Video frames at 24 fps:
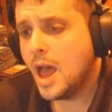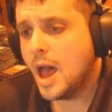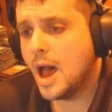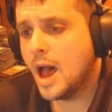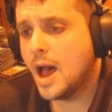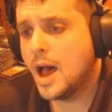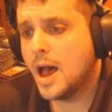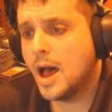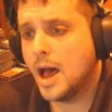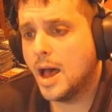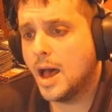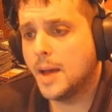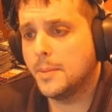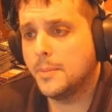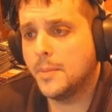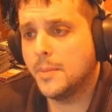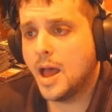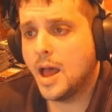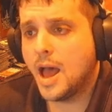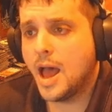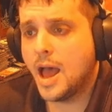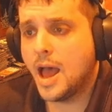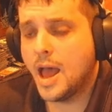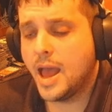
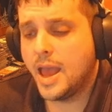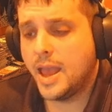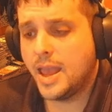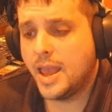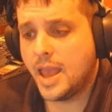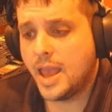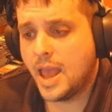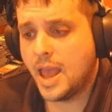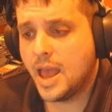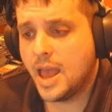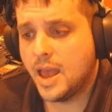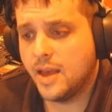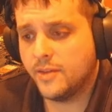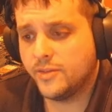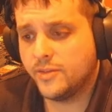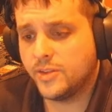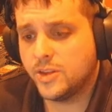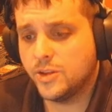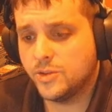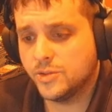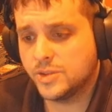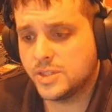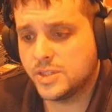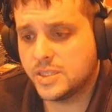I have
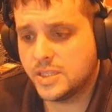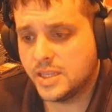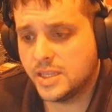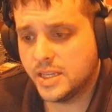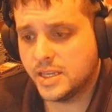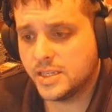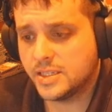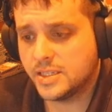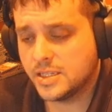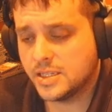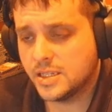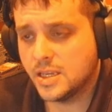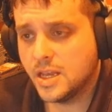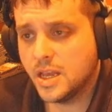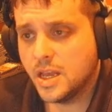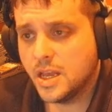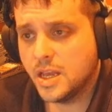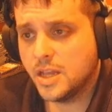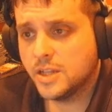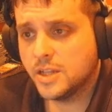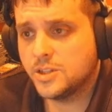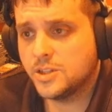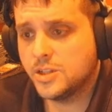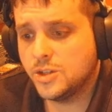used this
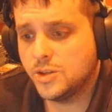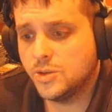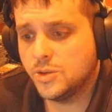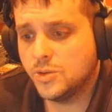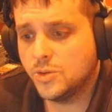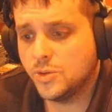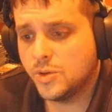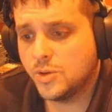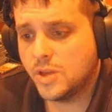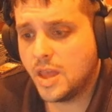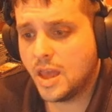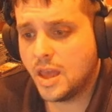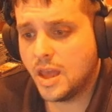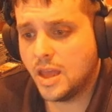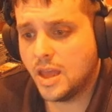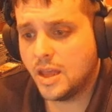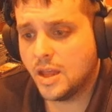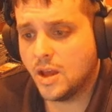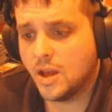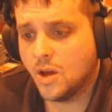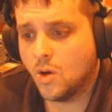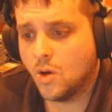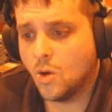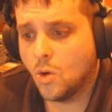to
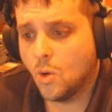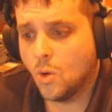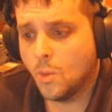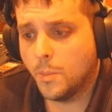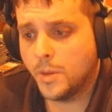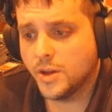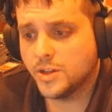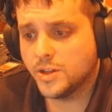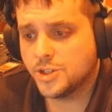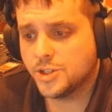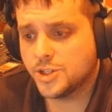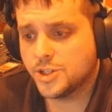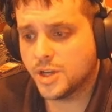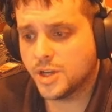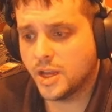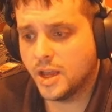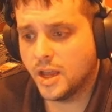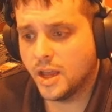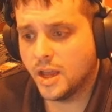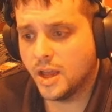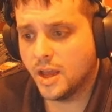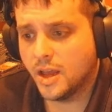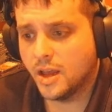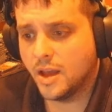get a whole bunch
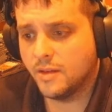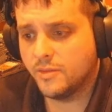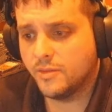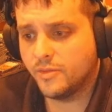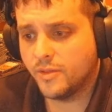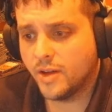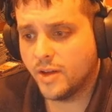of